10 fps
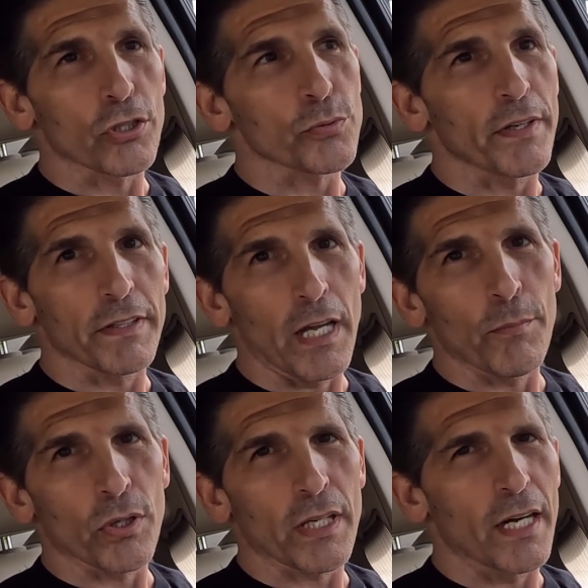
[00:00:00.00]
because we have a
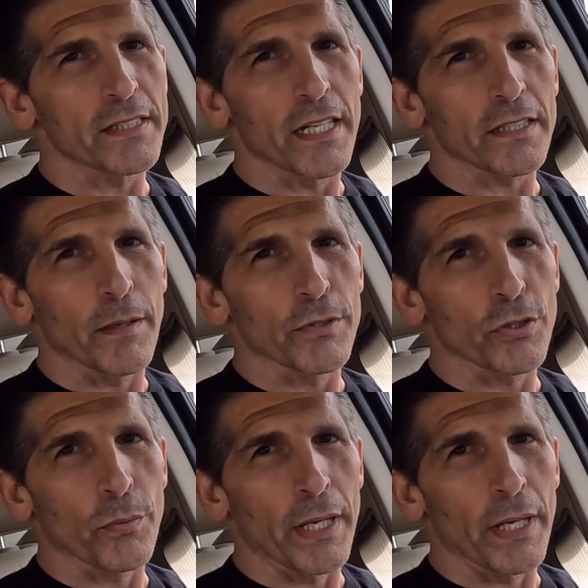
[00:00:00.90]
lot more content coming your